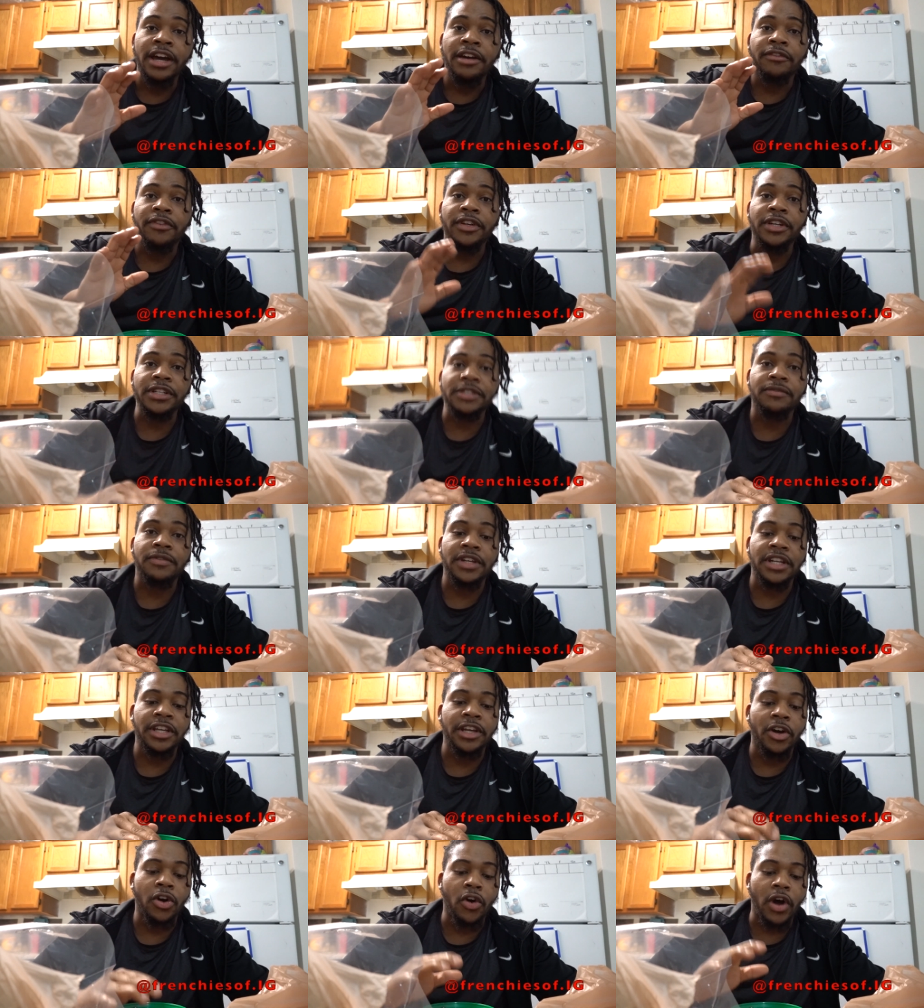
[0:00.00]
For this
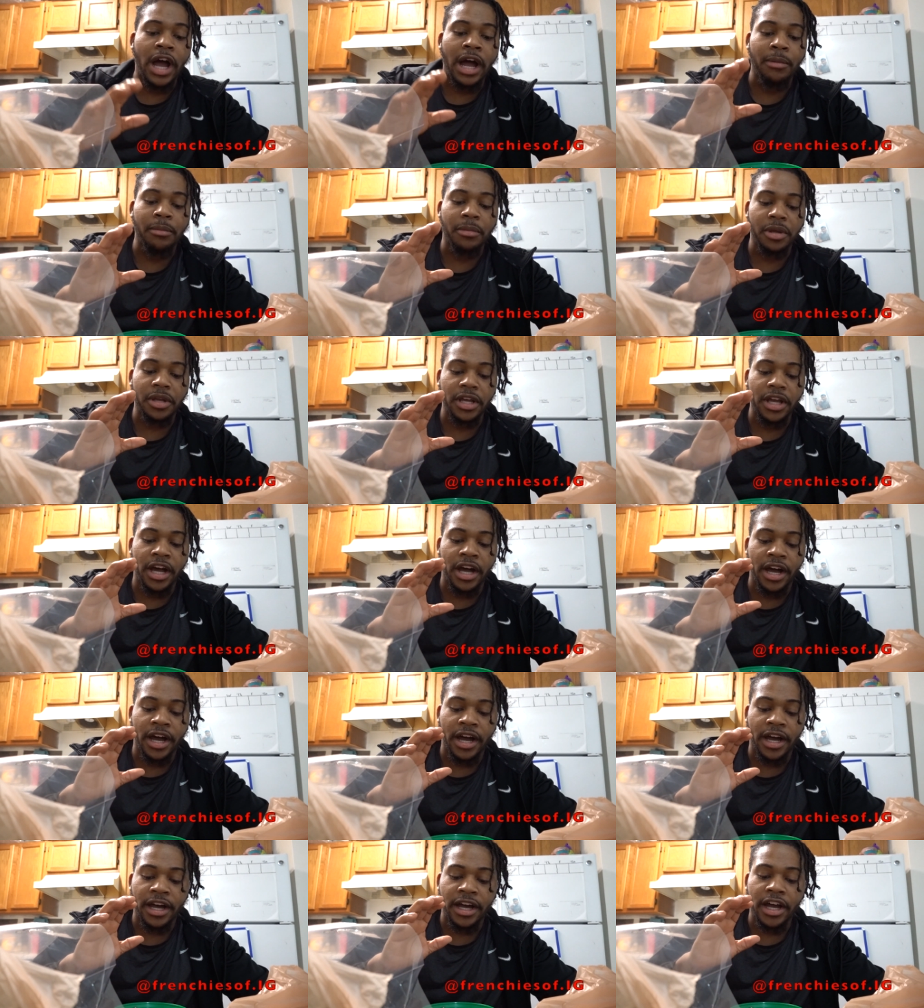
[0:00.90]
video, I'm
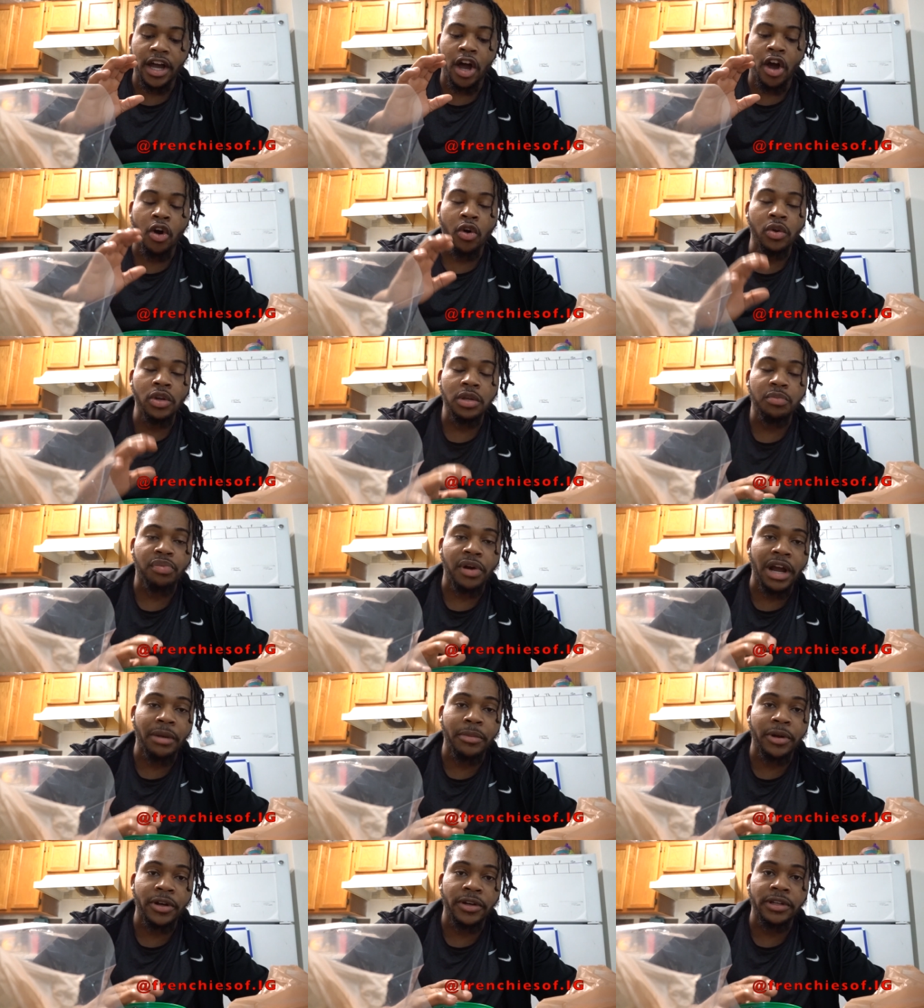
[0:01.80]
only
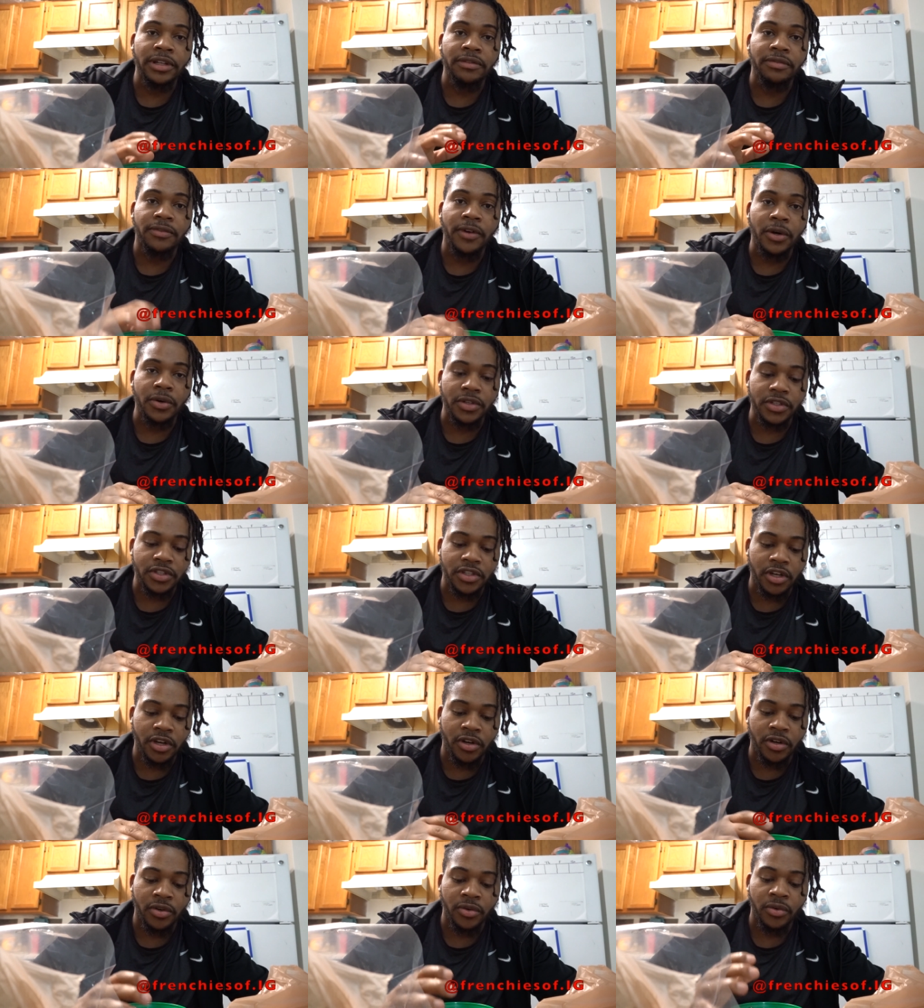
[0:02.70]
primarily focused
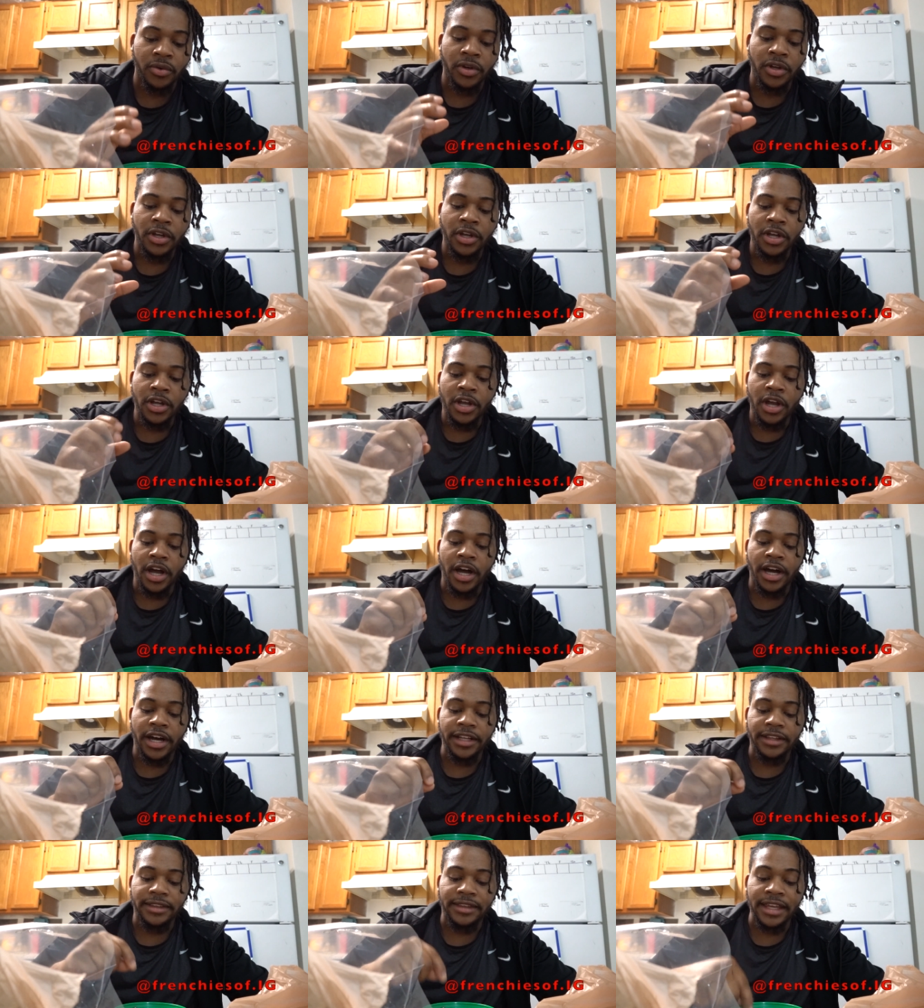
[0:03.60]
on
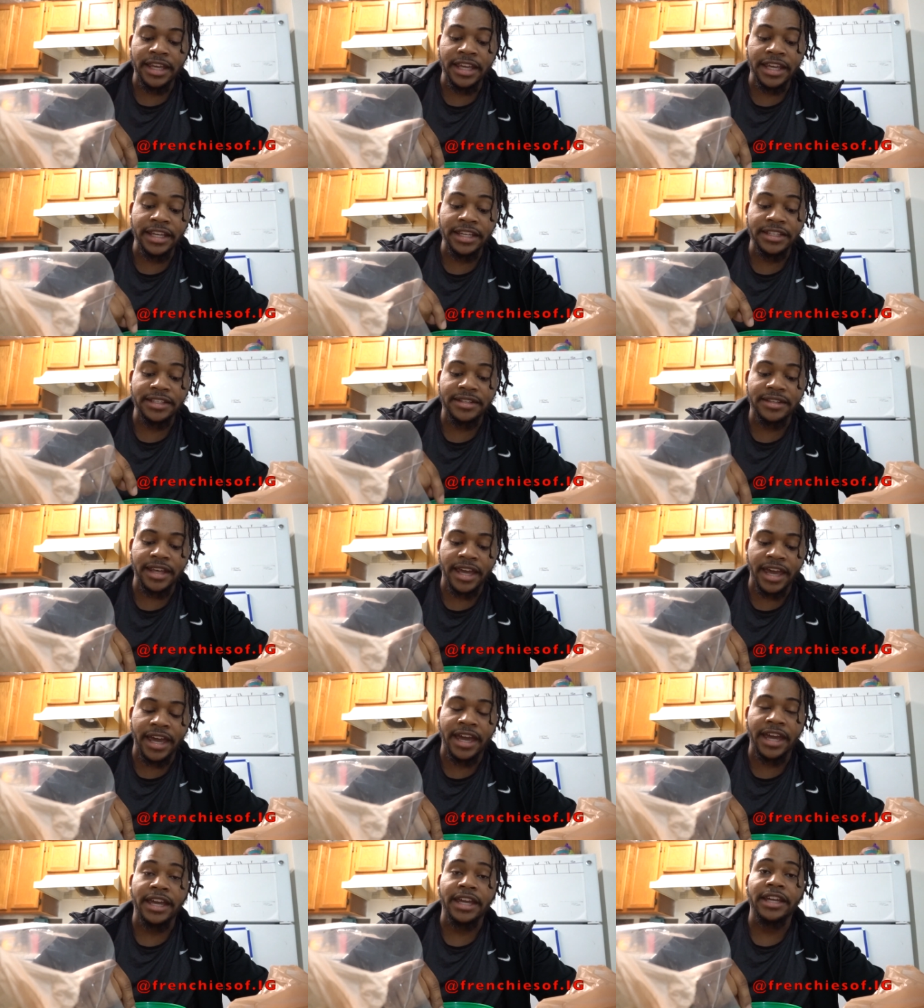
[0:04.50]
things
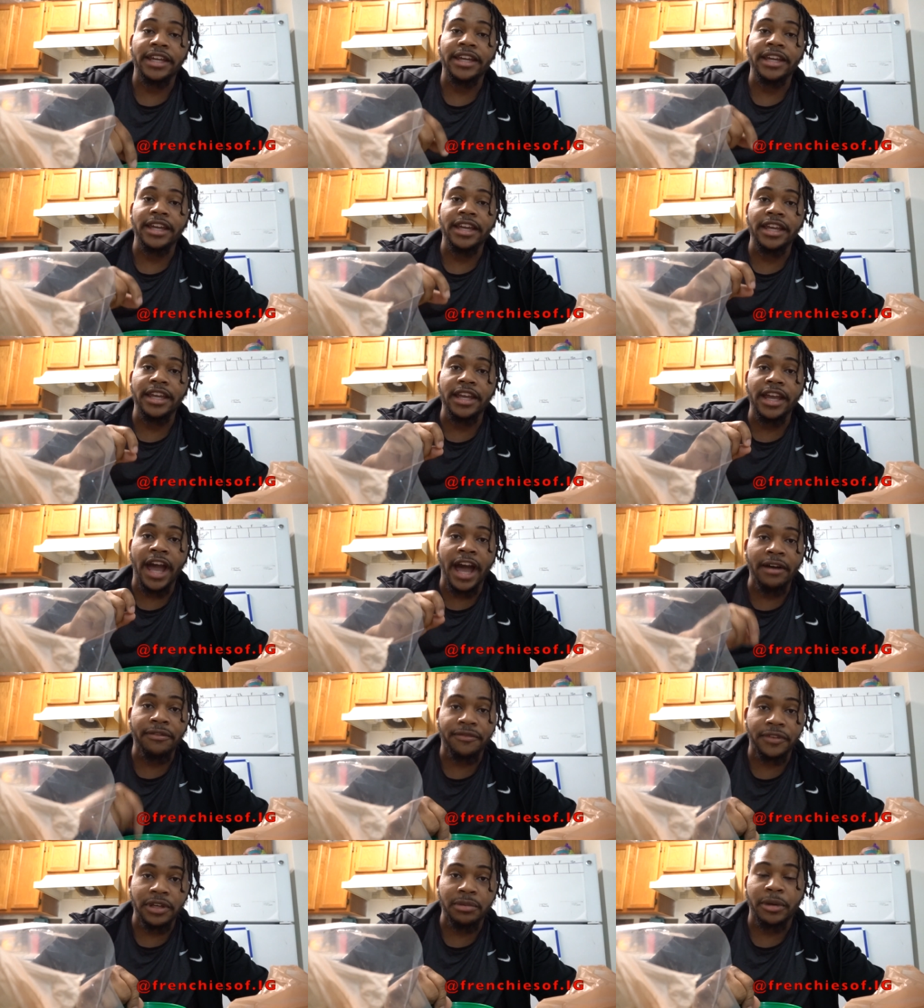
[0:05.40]
that
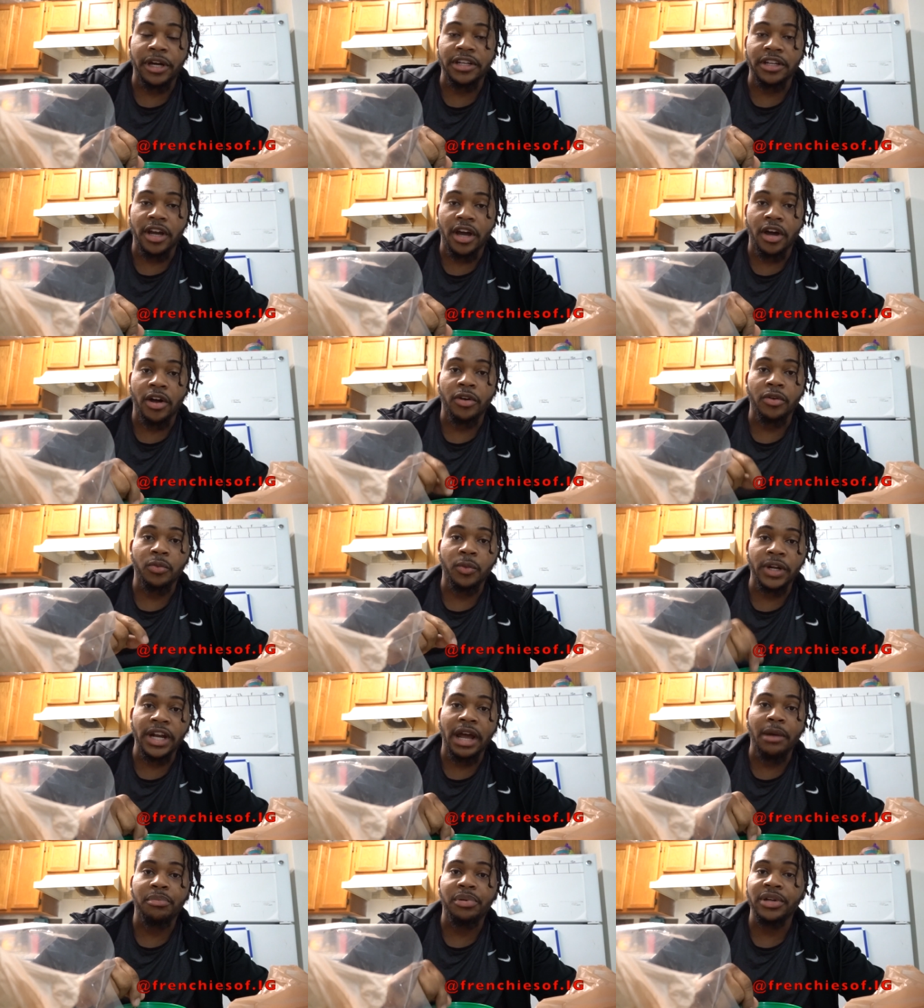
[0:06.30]
I feed my dog,
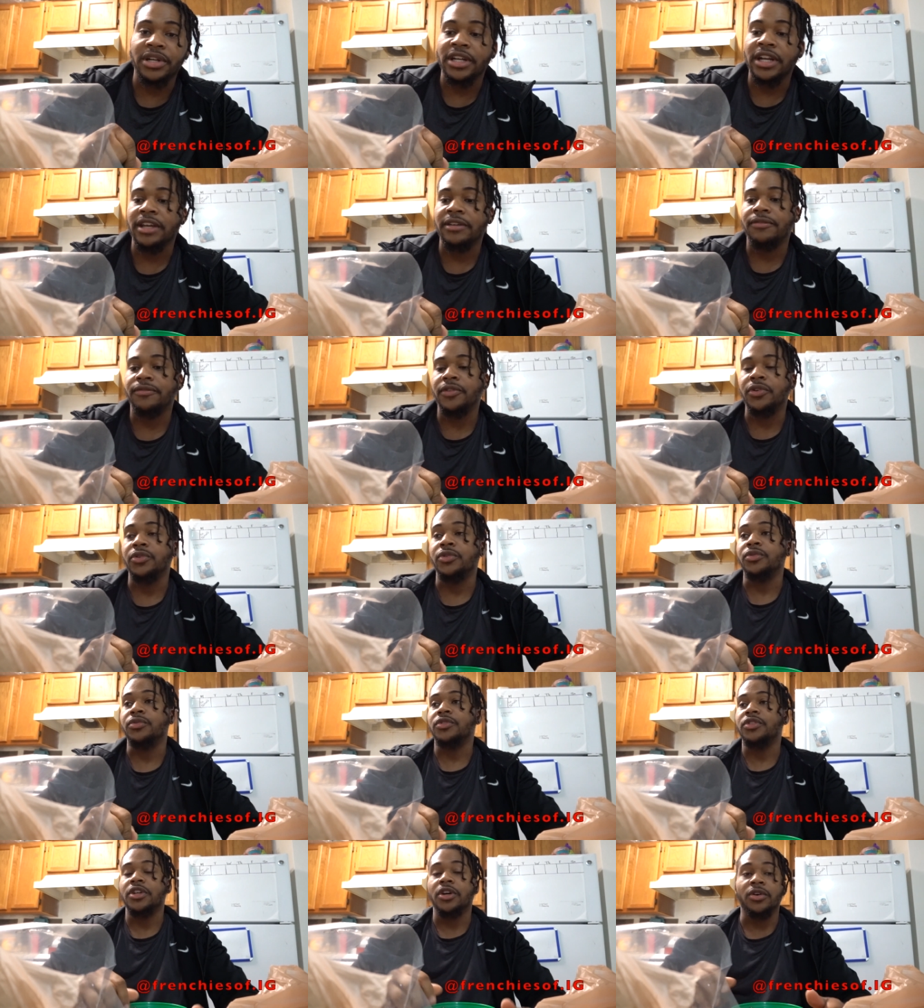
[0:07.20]
what I put in their
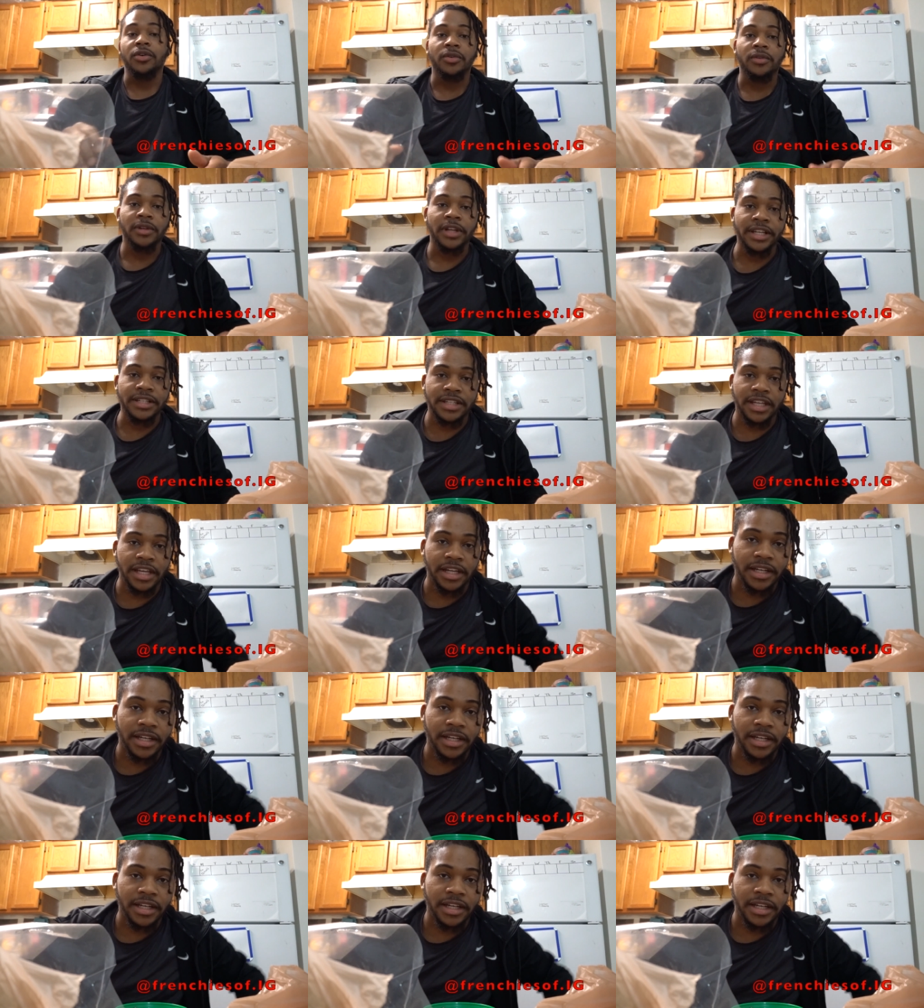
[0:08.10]
food. So let's get